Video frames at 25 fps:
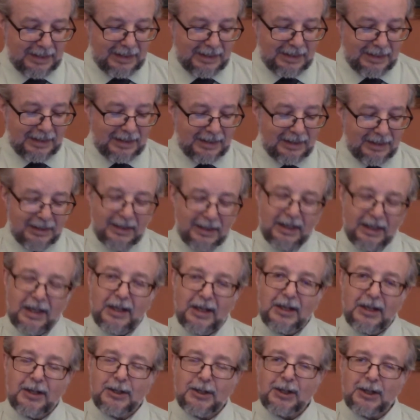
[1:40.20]

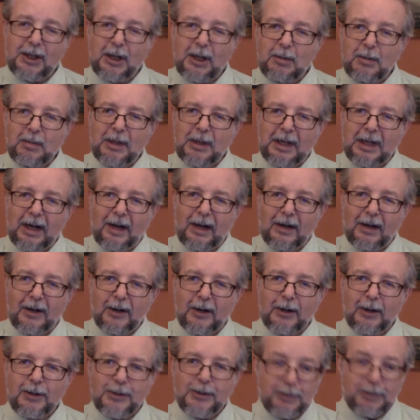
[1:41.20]
These can be
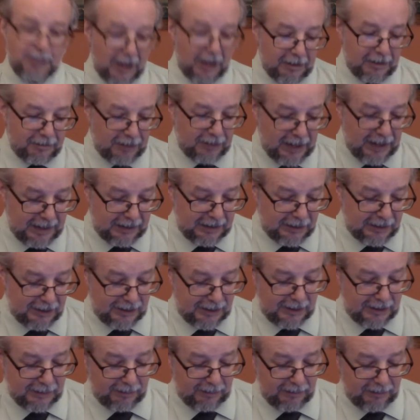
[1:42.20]
ours, my
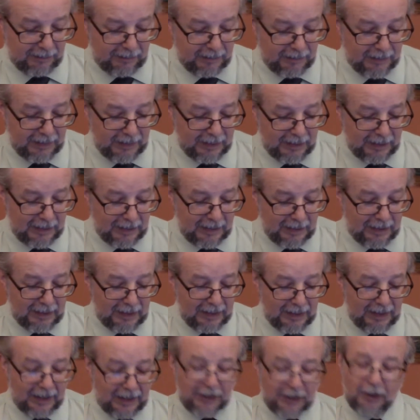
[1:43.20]
friends.
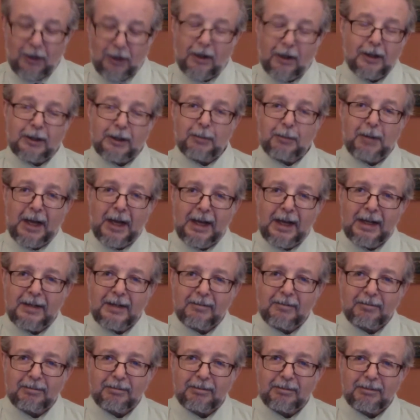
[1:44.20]
And Hawkman
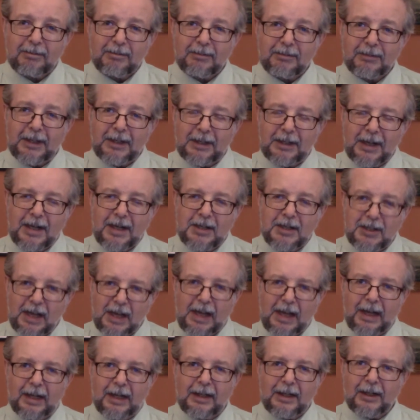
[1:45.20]
and
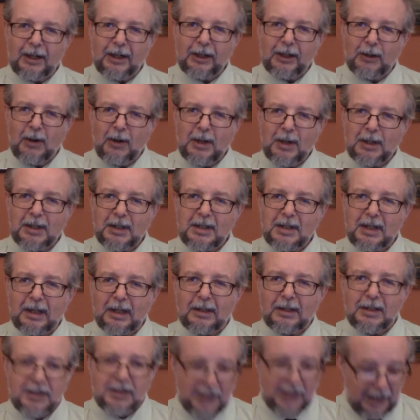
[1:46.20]
Isaiah are going to tell
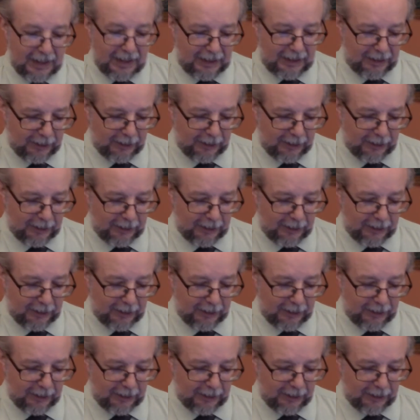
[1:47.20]
us how.